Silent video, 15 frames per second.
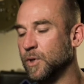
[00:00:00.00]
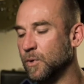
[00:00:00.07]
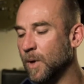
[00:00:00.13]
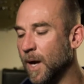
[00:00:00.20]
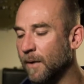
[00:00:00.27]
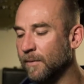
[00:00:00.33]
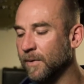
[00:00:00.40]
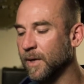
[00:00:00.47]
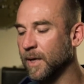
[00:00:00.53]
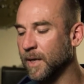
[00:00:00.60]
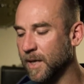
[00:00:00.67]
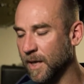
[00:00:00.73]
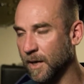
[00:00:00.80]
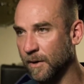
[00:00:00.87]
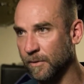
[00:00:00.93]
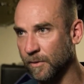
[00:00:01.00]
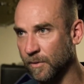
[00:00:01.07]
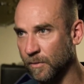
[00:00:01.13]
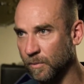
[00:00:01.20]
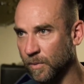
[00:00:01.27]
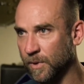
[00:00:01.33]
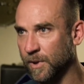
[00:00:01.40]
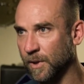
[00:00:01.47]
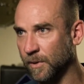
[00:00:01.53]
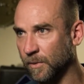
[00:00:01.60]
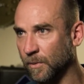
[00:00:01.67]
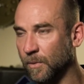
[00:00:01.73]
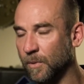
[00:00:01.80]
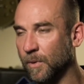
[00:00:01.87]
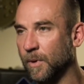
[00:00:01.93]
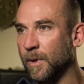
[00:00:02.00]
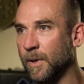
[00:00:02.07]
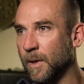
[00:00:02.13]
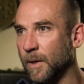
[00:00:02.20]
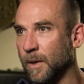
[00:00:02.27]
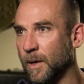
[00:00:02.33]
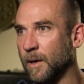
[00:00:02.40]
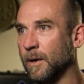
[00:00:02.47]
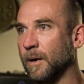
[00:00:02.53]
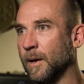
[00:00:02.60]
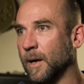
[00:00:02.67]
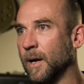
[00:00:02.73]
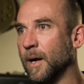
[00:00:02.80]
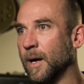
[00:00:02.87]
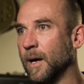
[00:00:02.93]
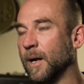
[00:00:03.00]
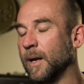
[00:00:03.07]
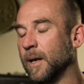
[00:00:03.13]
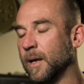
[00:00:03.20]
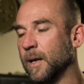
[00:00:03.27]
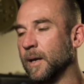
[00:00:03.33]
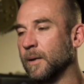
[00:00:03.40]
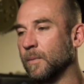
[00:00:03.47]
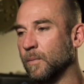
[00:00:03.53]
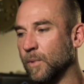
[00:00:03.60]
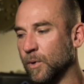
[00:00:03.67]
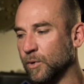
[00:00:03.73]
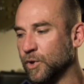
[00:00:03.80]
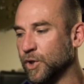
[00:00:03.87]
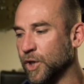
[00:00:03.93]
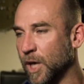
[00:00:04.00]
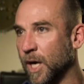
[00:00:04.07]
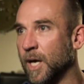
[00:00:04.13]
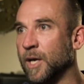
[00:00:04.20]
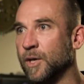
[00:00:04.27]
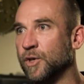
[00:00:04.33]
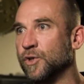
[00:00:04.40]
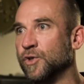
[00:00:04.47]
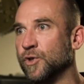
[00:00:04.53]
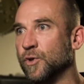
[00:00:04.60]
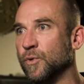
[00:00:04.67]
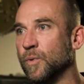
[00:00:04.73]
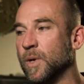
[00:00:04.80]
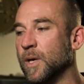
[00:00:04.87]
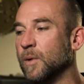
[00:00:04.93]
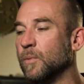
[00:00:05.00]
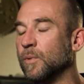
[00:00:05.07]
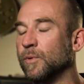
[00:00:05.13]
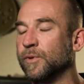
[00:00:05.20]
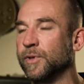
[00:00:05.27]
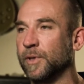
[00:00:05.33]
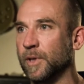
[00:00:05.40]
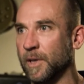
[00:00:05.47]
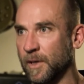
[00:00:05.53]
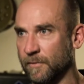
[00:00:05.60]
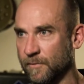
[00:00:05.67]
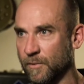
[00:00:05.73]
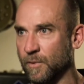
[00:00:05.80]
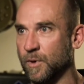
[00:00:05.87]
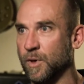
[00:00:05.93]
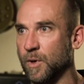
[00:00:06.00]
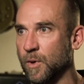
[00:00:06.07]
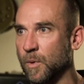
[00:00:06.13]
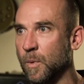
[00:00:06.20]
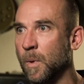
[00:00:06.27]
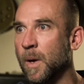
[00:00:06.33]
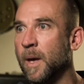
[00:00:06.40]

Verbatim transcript: you have an encounter with the Lord our God, it will change you, it will deliver you.